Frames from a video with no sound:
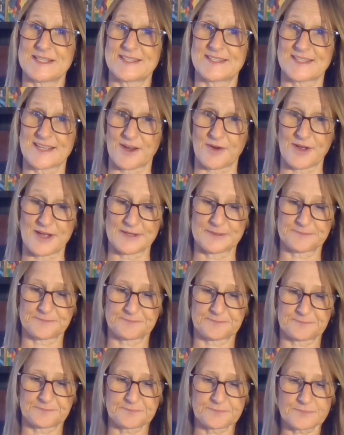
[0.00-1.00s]
Sarah.
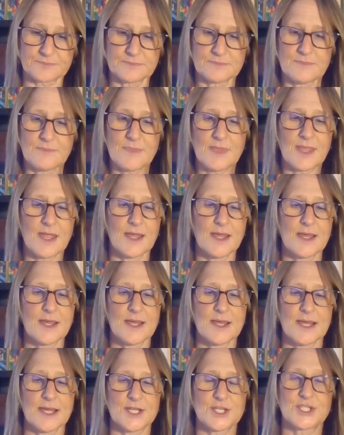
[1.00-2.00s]

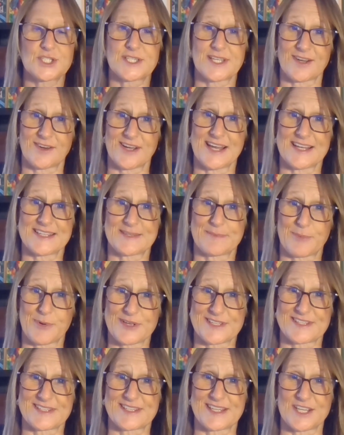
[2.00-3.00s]
Sarah has a
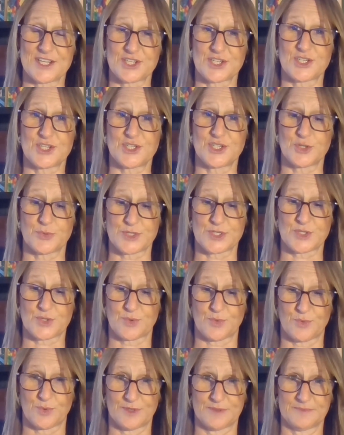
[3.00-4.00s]
presentation to do at
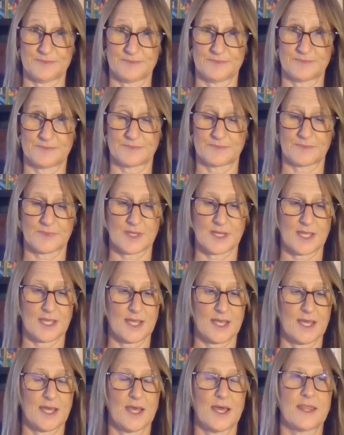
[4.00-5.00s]
school.
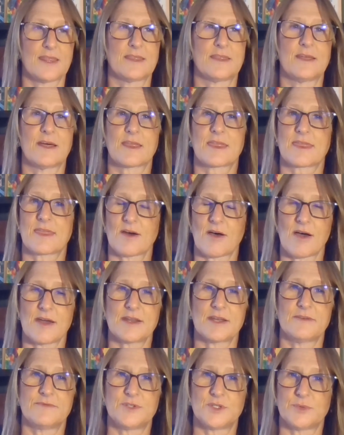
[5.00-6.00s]
The
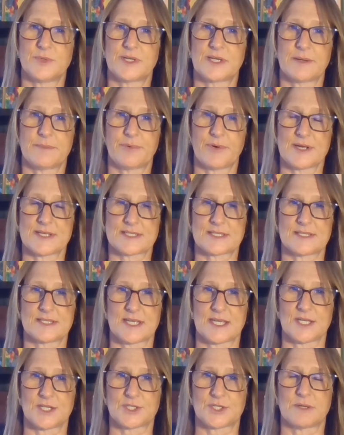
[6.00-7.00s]
thought of doing a
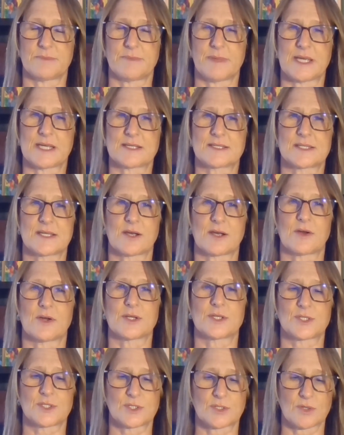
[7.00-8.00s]
presentation makes Sarah
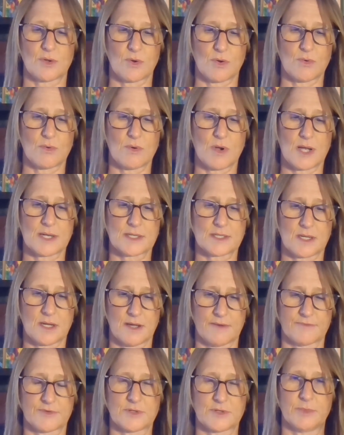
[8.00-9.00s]
so
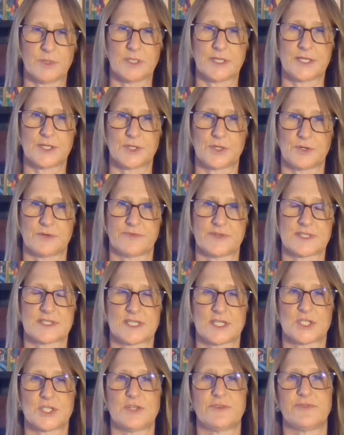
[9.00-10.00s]
uncomfortable and nervous
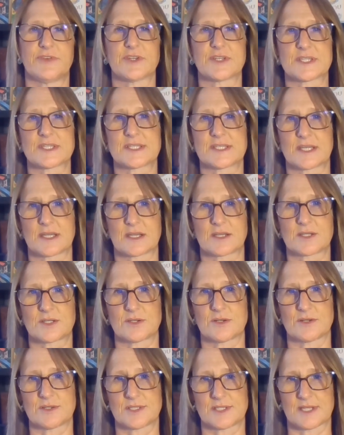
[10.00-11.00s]
that she feels sick to
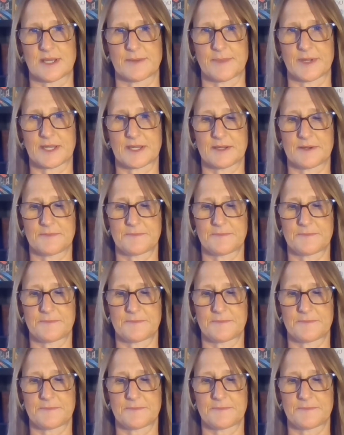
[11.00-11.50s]
her stomach.